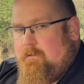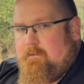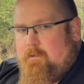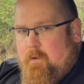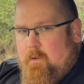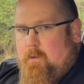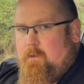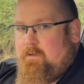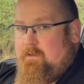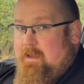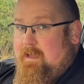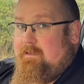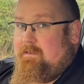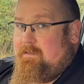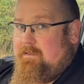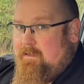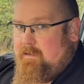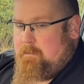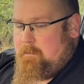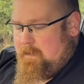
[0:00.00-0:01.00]
of course, yes,
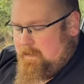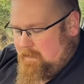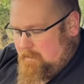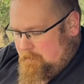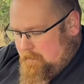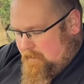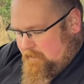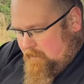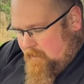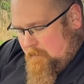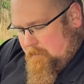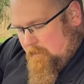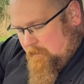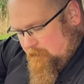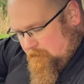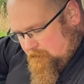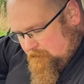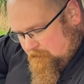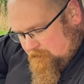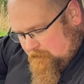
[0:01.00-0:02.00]
this being a pickup,
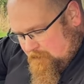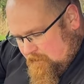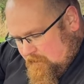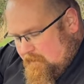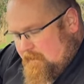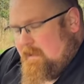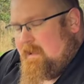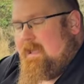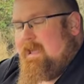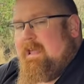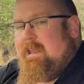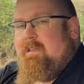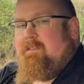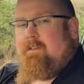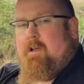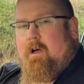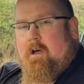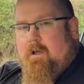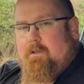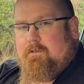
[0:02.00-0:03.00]
it is
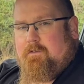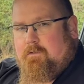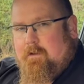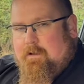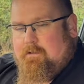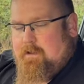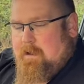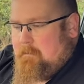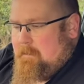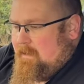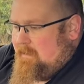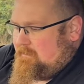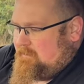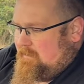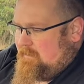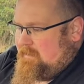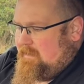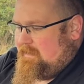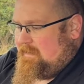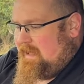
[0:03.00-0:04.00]
hard, scratchy
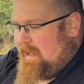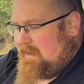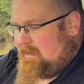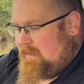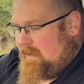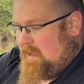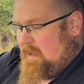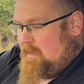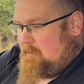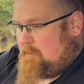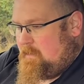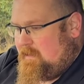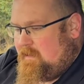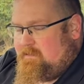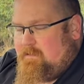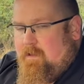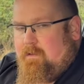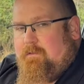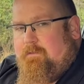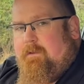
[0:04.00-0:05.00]
plastic again, but it
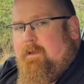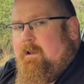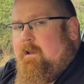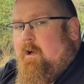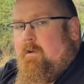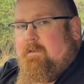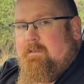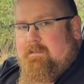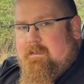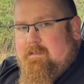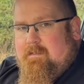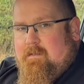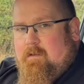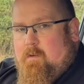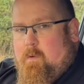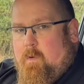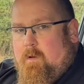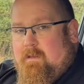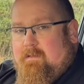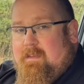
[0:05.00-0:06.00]
does feel of a decent
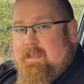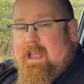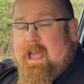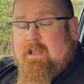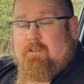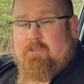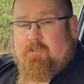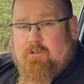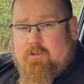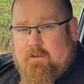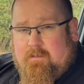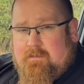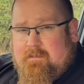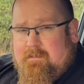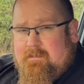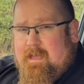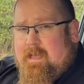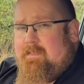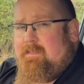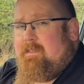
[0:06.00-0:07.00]
quality and should
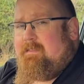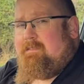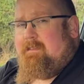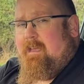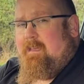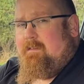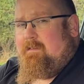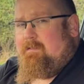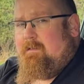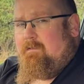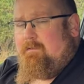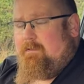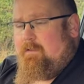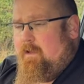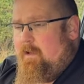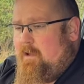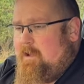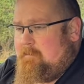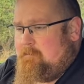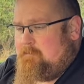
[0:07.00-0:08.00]
stand the test of
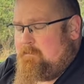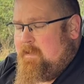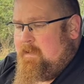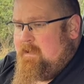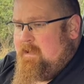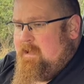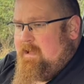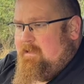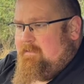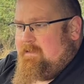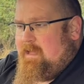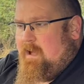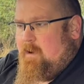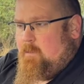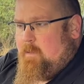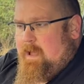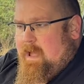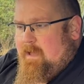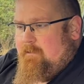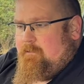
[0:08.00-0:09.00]
time. Now,
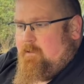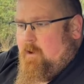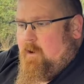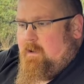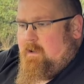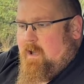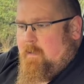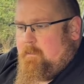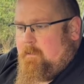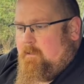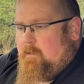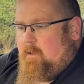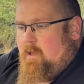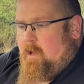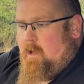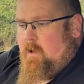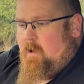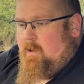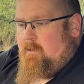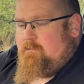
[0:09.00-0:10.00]
we have got a couple
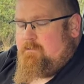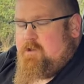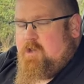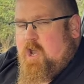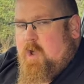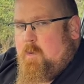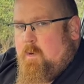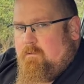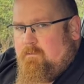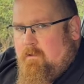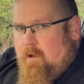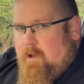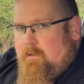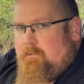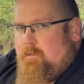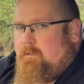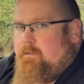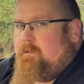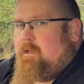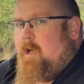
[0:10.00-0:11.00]
of new
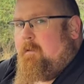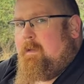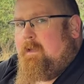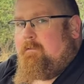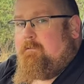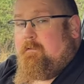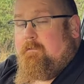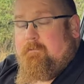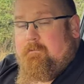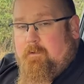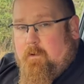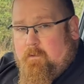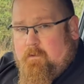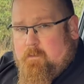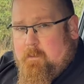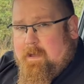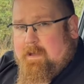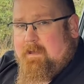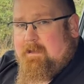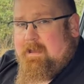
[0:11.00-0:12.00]
arrivals coming from
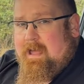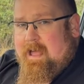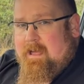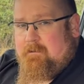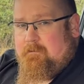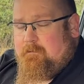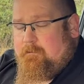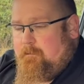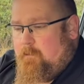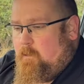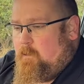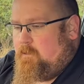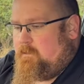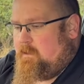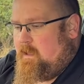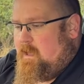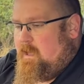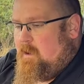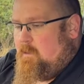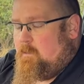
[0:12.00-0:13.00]
Volkswagen and Ford
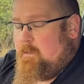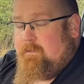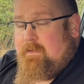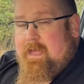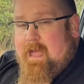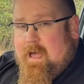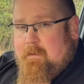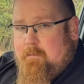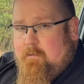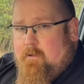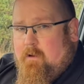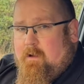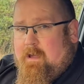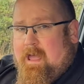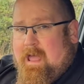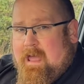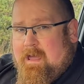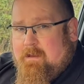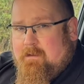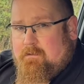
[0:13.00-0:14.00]
with the Amarok
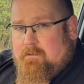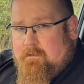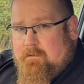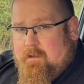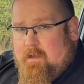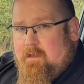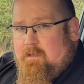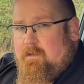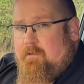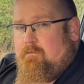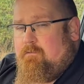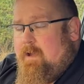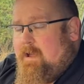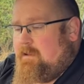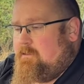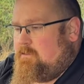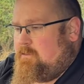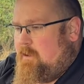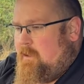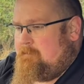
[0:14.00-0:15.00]
and uh, the
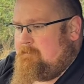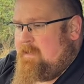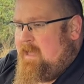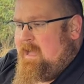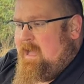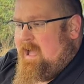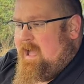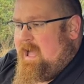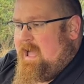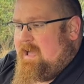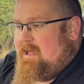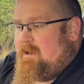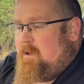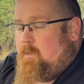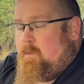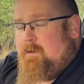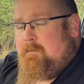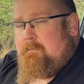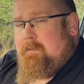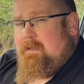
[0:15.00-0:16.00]
Ranger, and I
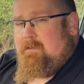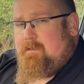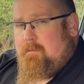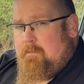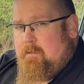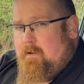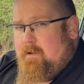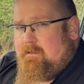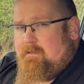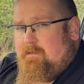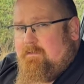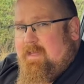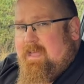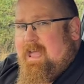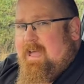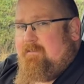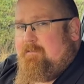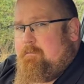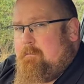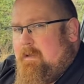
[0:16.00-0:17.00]
wouldn't be surprised if they
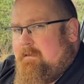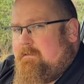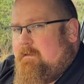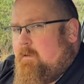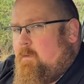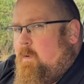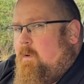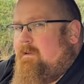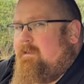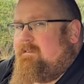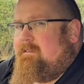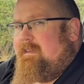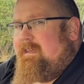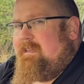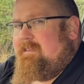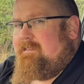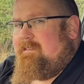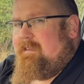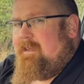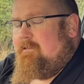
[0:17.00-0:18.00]
have better quality
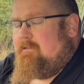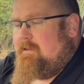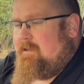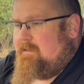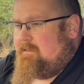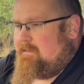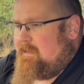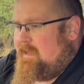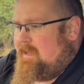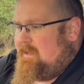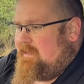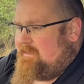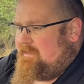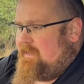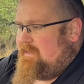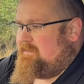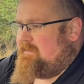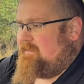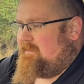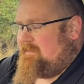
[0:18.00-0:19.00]
interiors
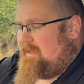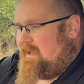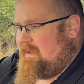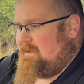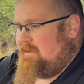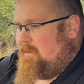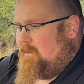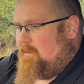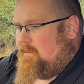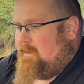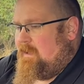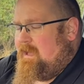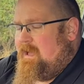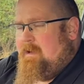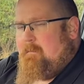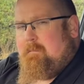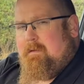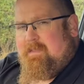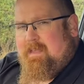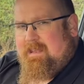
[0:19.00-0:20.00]
than the SsangYong.
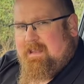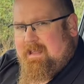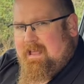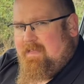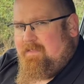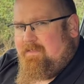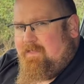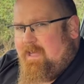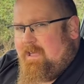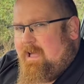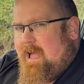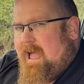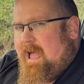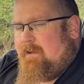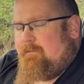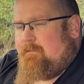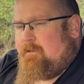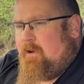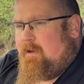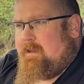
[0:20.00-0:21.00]
But then again, they
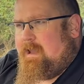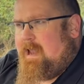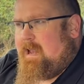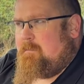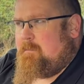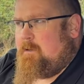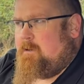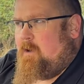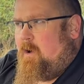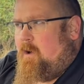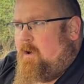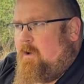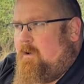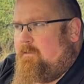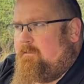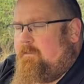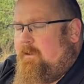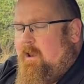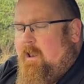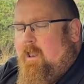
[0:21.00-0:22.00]
have got an element
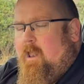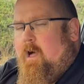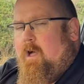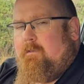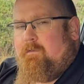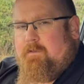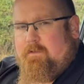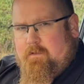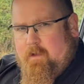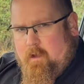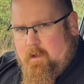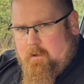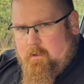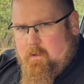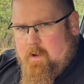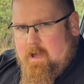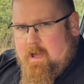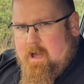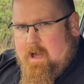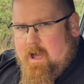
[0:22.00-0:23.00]
of
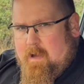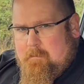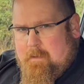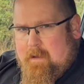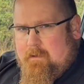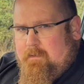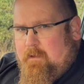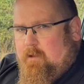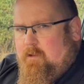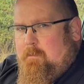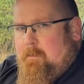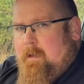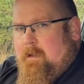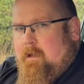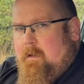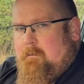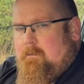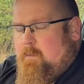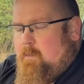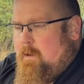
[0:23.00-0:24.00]
lifestyle about those
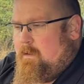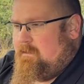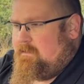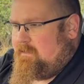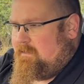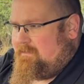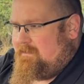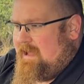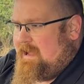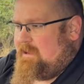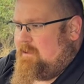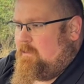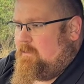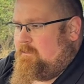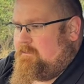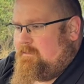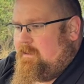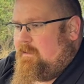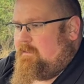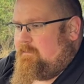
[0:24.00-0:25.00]
pickups, whereas the
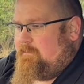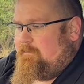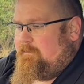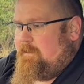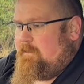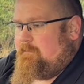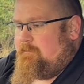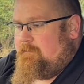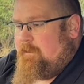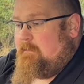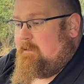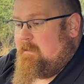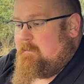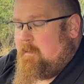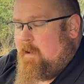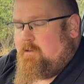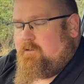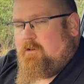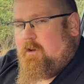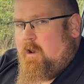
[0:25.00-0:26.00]
SsangYong does feel very
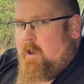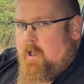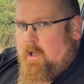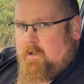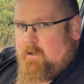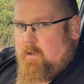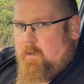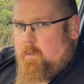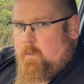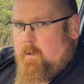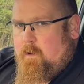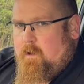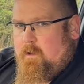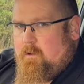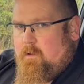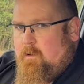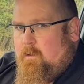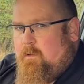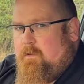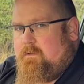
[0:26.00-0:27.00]
much like a
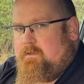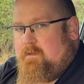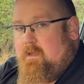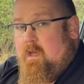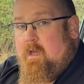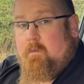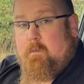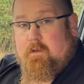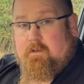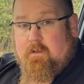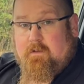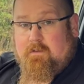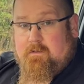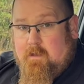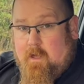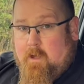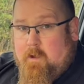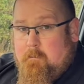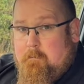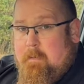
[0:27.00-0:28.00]
workhorse, which is
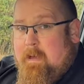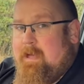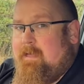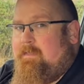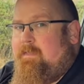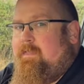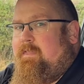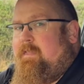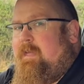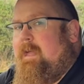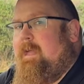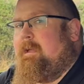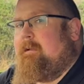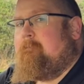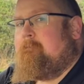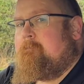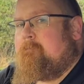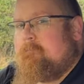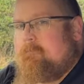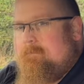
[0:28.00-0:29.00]
no bad thing.
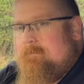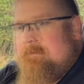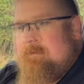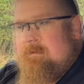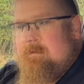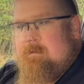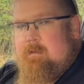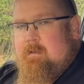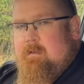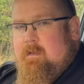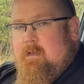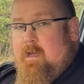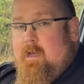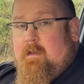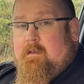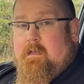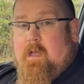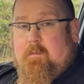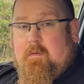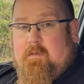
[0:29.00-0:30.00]

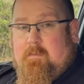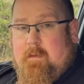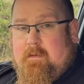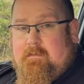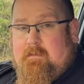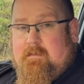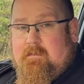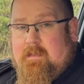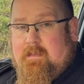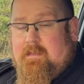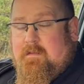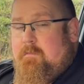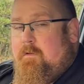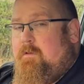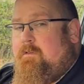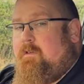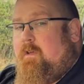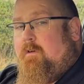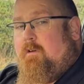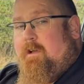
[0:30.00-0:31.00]
Cubby spaces in the
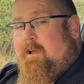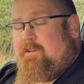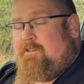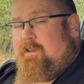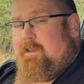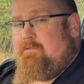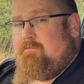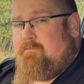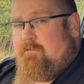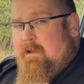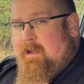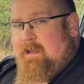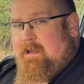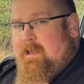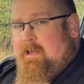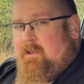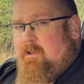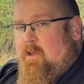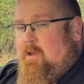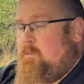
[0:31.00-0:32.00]
Musso are actually really
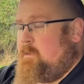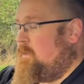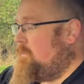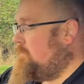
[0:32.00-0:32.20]
good. We've